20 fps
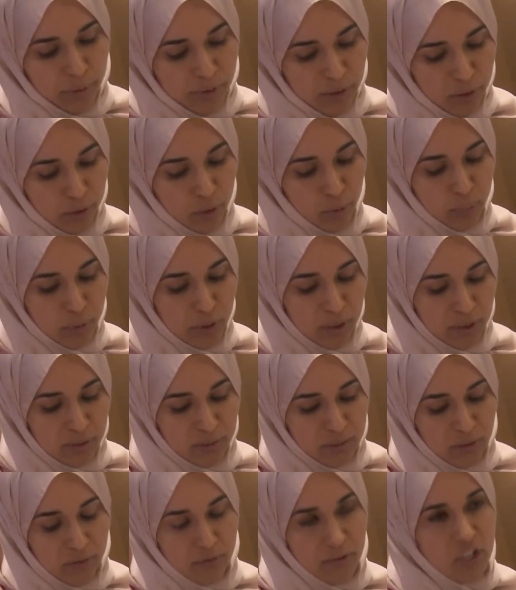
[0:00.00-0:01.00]
the European
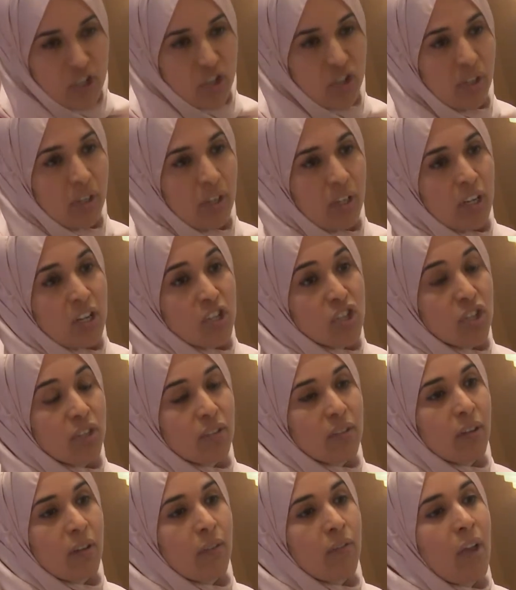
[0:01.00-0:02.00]
Intervention
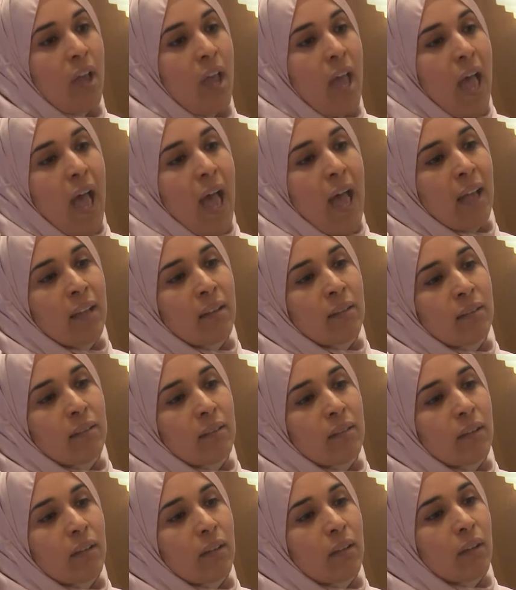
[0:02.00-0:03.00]
Initiative,
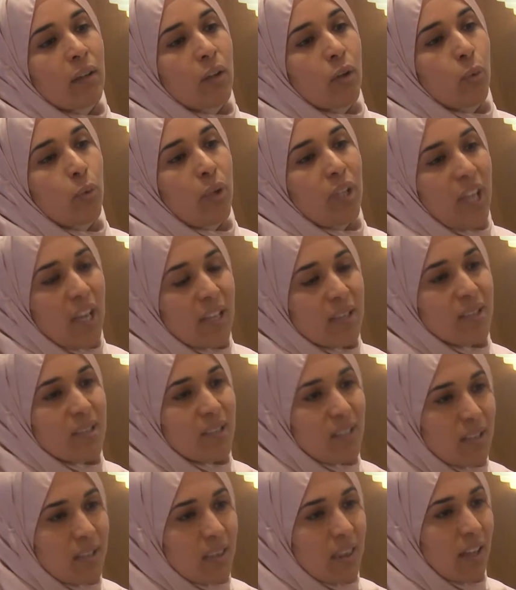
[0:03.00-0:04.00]
and we can
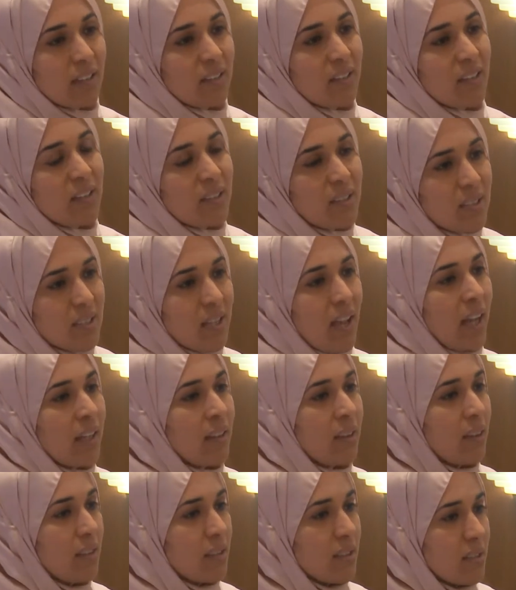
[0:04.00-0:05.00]
see that
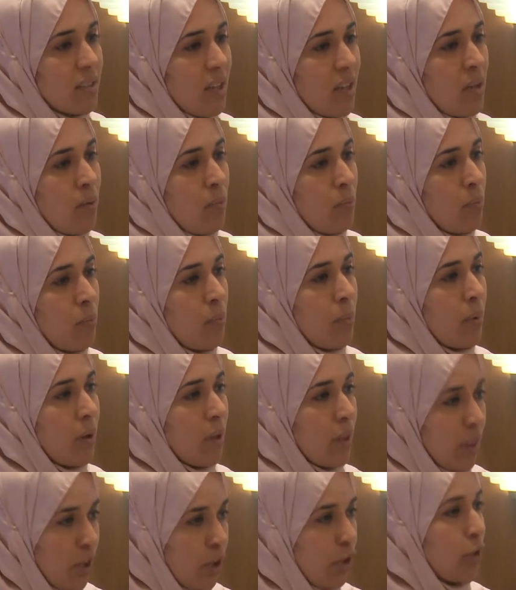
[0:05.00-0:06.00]
inside
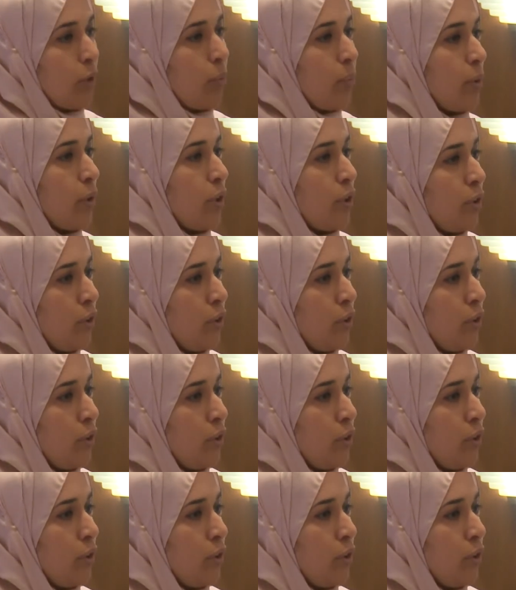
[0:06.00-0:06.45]
the European